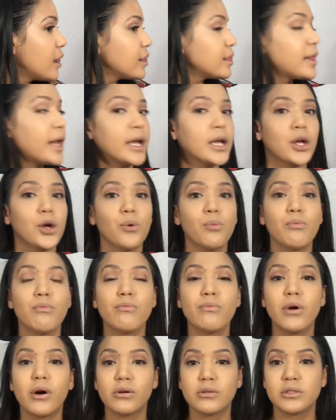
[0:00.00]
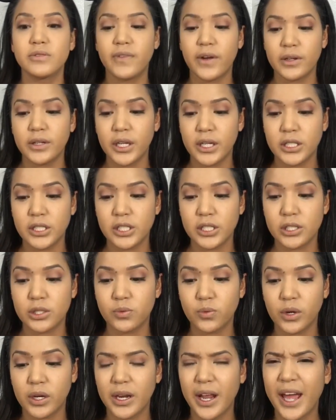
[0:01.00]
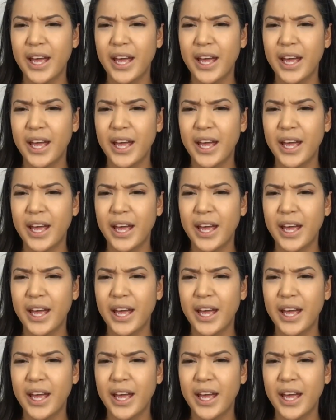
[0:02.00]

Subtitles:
like most foundations would.